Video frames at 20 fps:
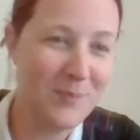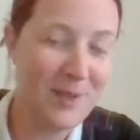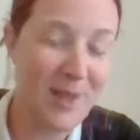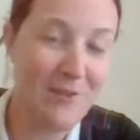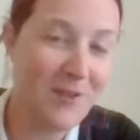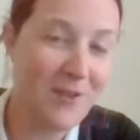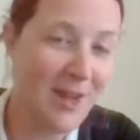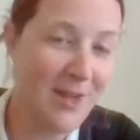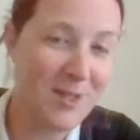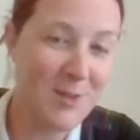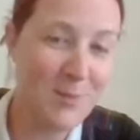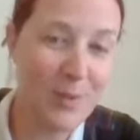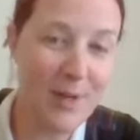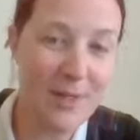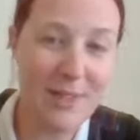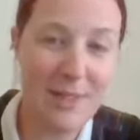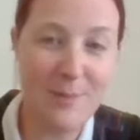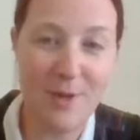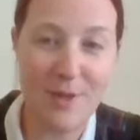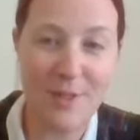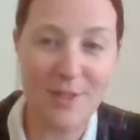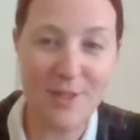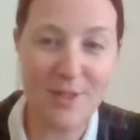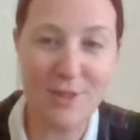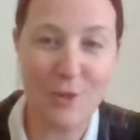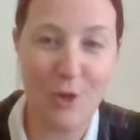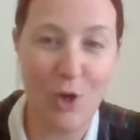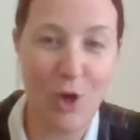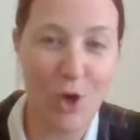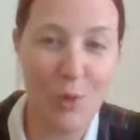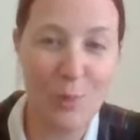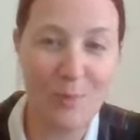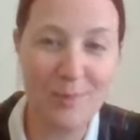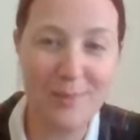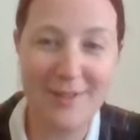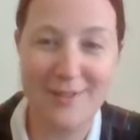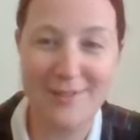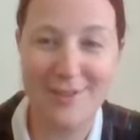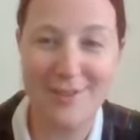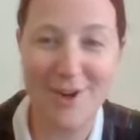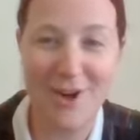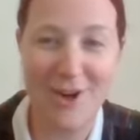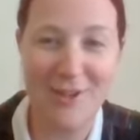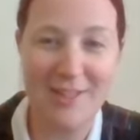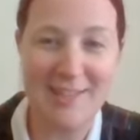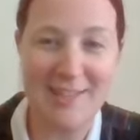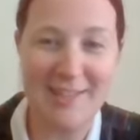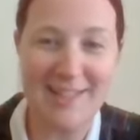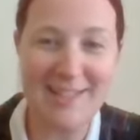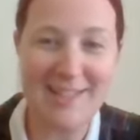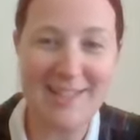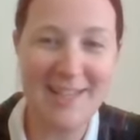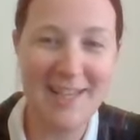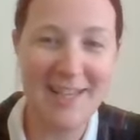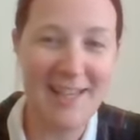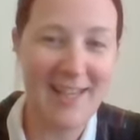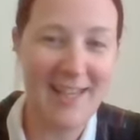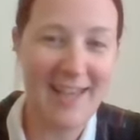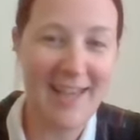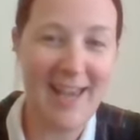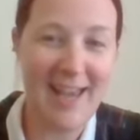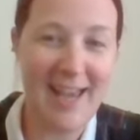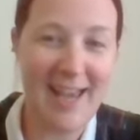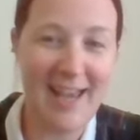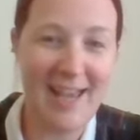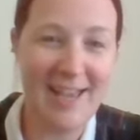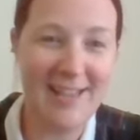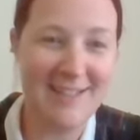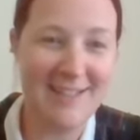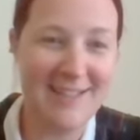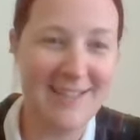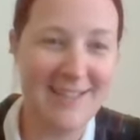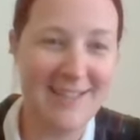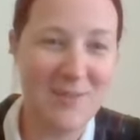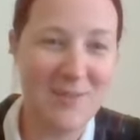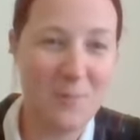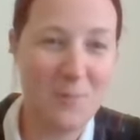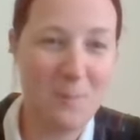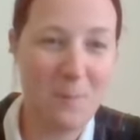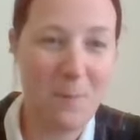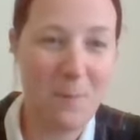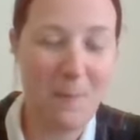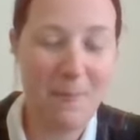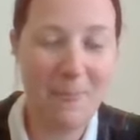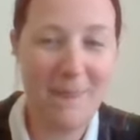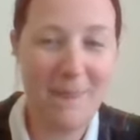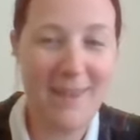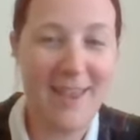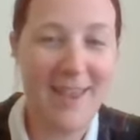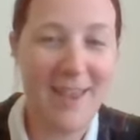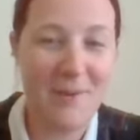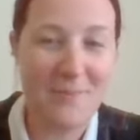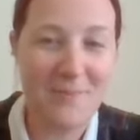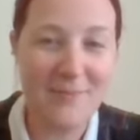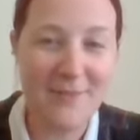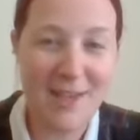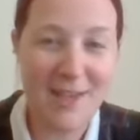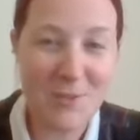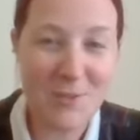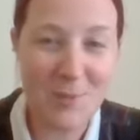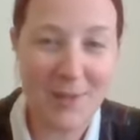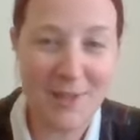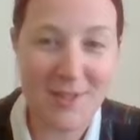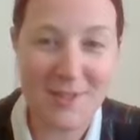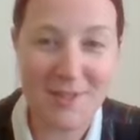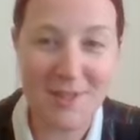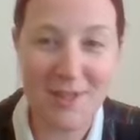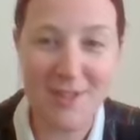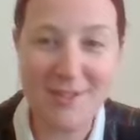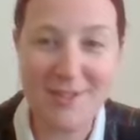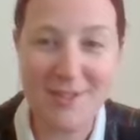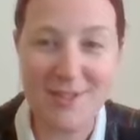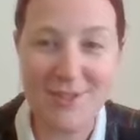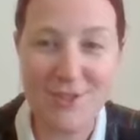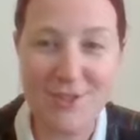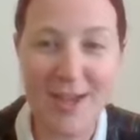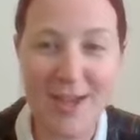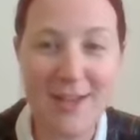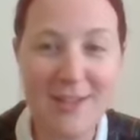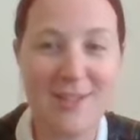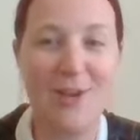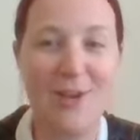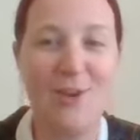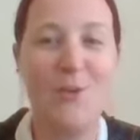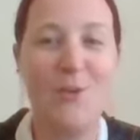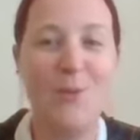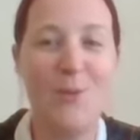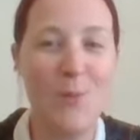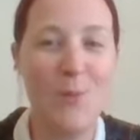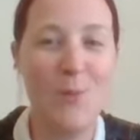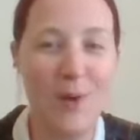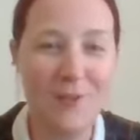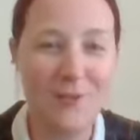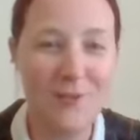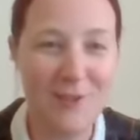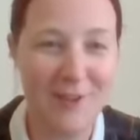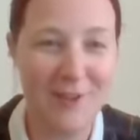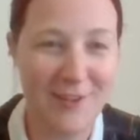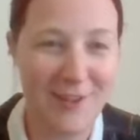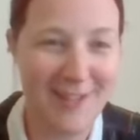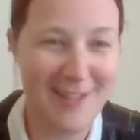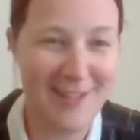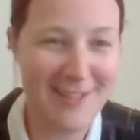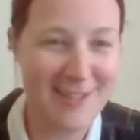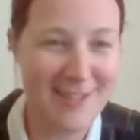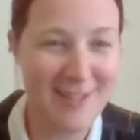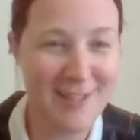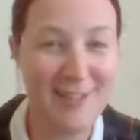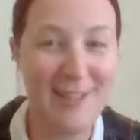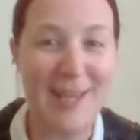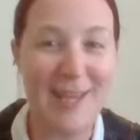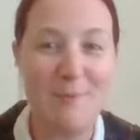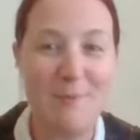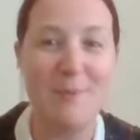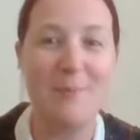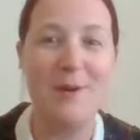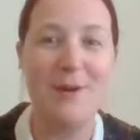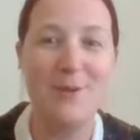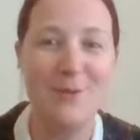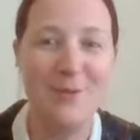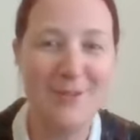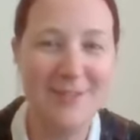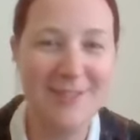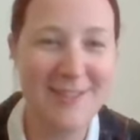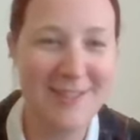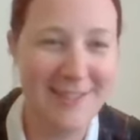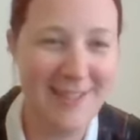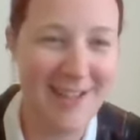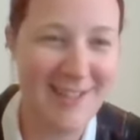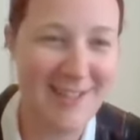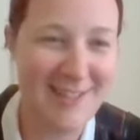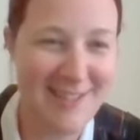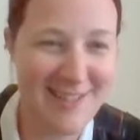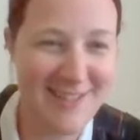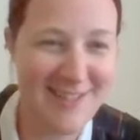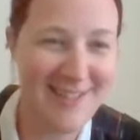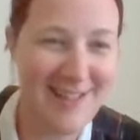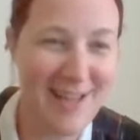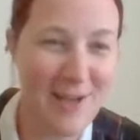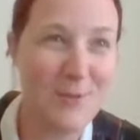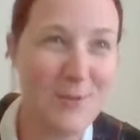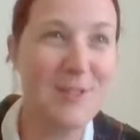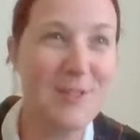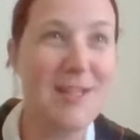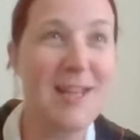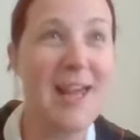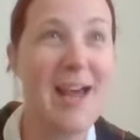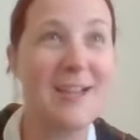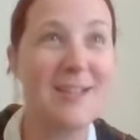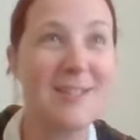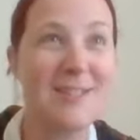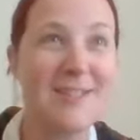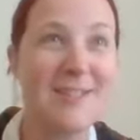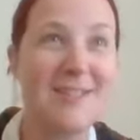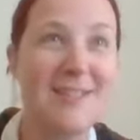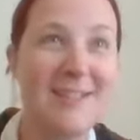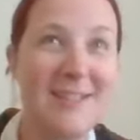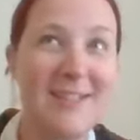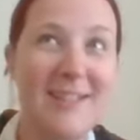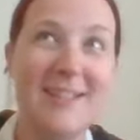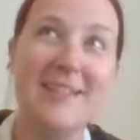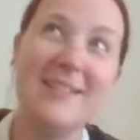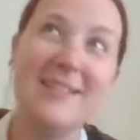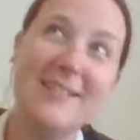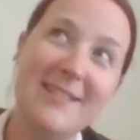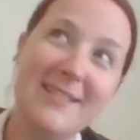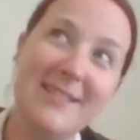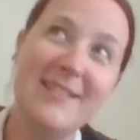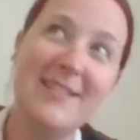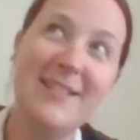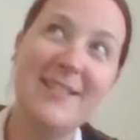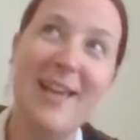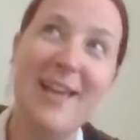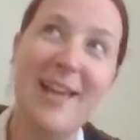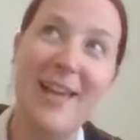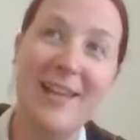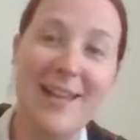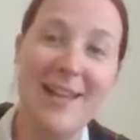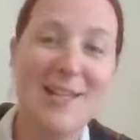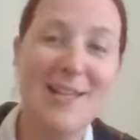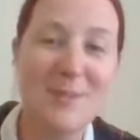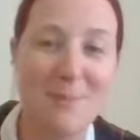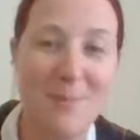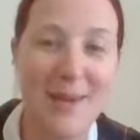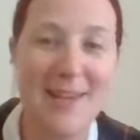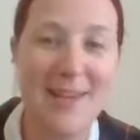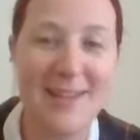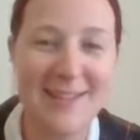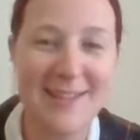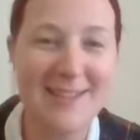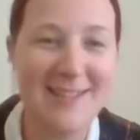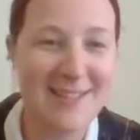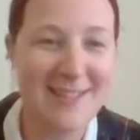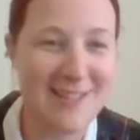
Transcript: Events pretty much stopped in the holidays. And yeah, that's when I started. So that's how One for Events came about. And that was last May.